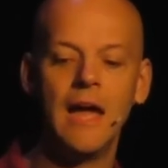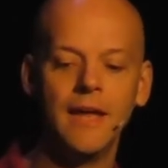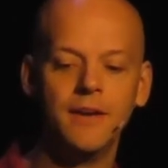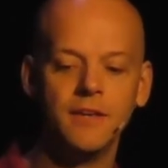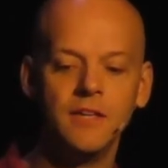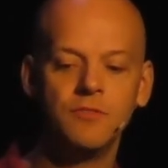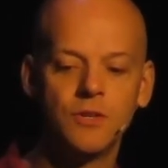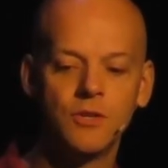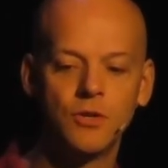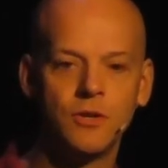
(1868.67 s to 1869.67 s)
And
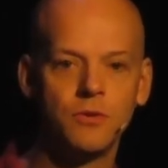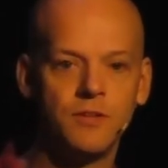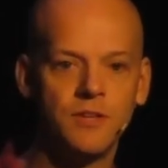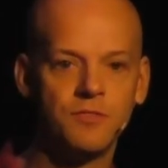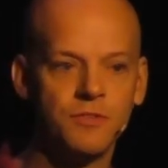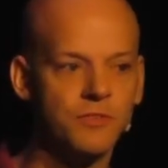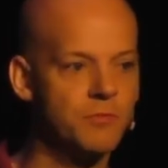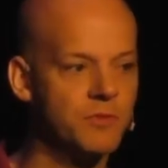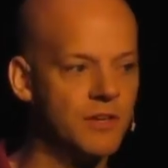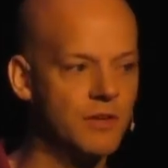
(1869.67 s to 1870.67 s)
even good old defense
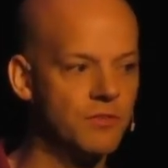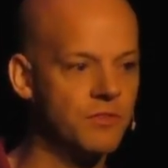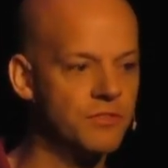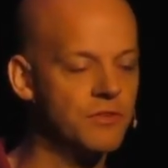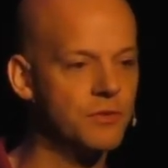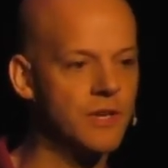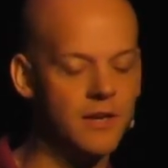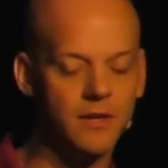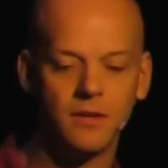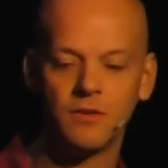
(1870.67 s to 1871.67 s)
themselves are still
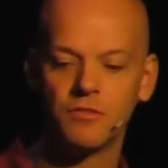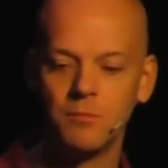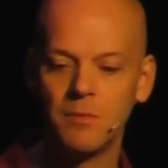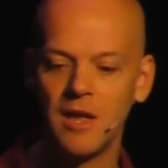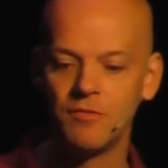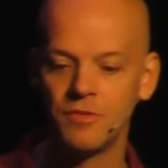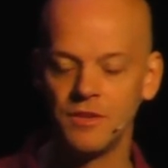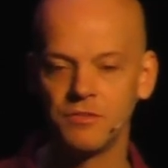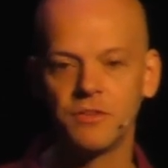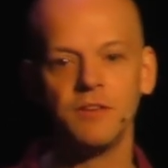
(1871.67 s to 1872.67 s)
getting some love
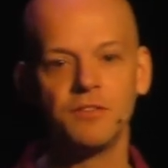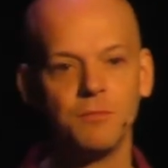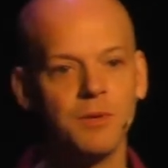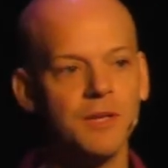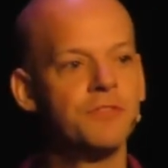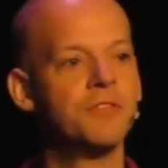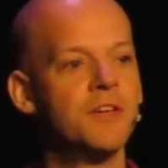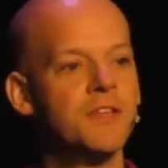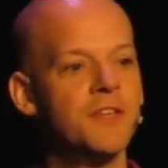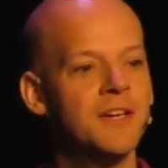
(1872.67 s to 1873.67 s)
these days. I'm pleased to
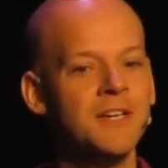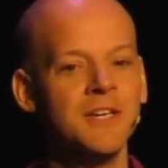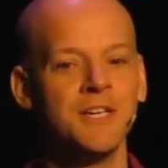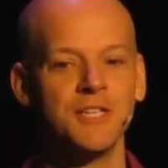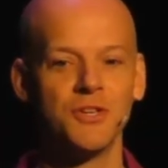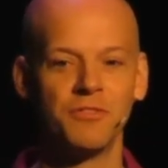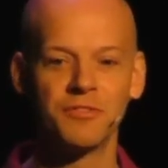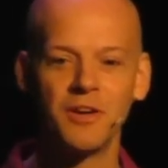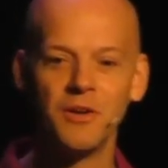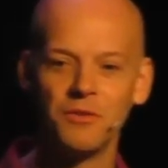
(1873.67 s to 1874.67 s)
say that John
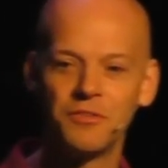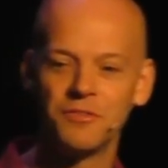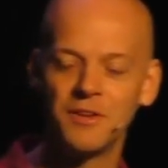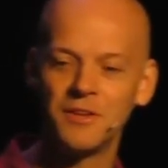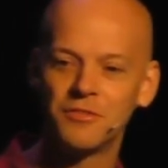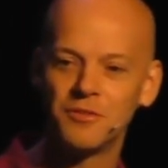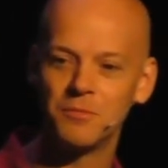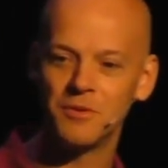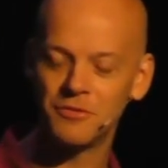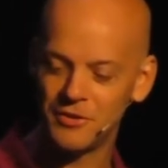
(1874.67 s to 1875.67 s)
Skulls has done
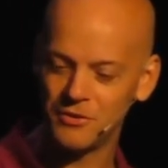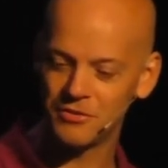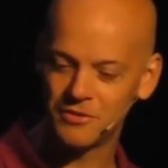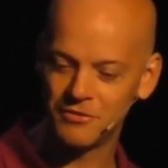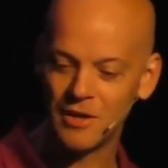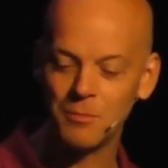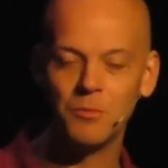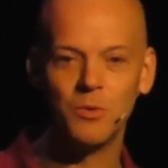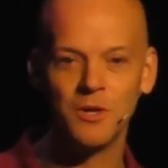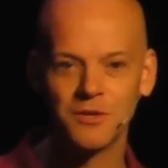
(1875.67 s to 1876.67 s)
some serious
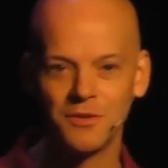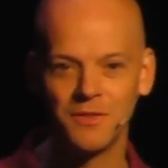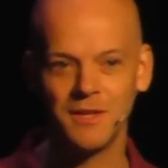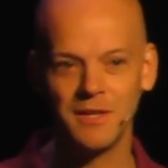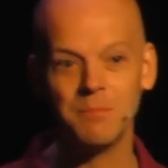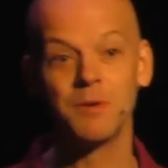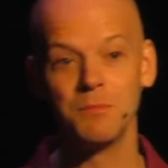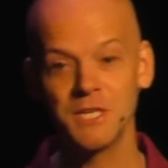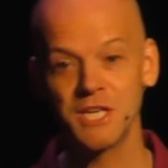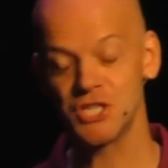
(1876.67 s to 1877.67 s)
development work on the
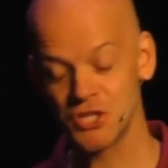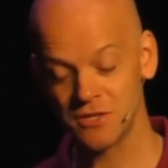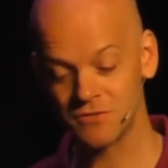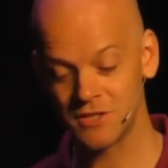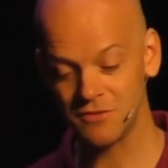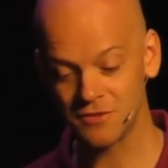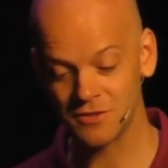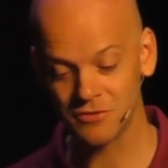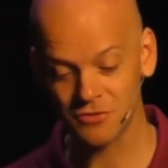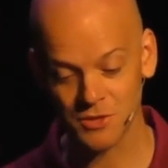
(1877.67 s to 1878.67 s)
implementation of
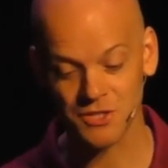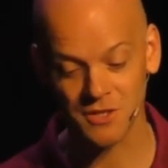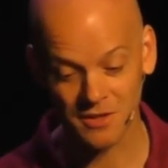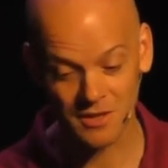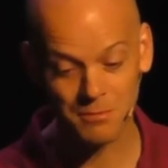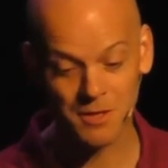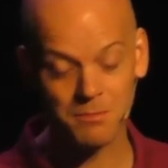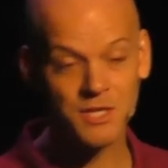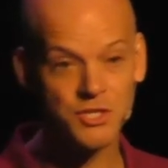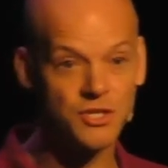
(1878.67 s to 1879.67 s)
defense, which I think he might
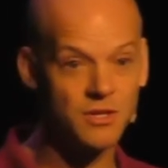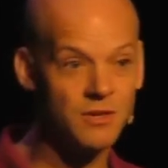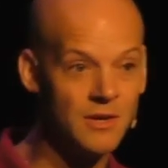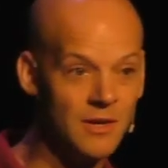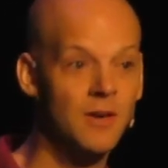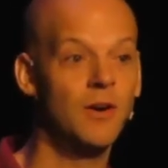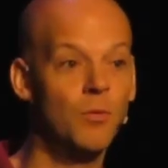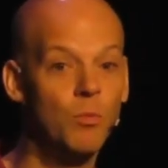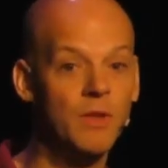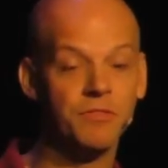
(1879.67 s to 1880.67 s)
mention
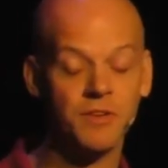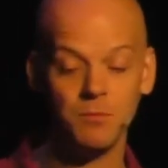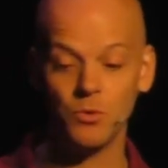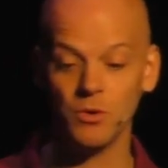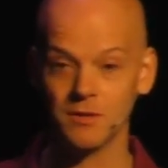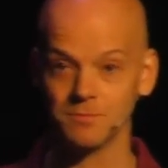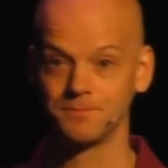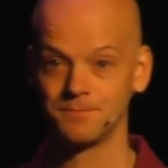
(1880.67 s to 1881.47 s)
on Wednesday morning.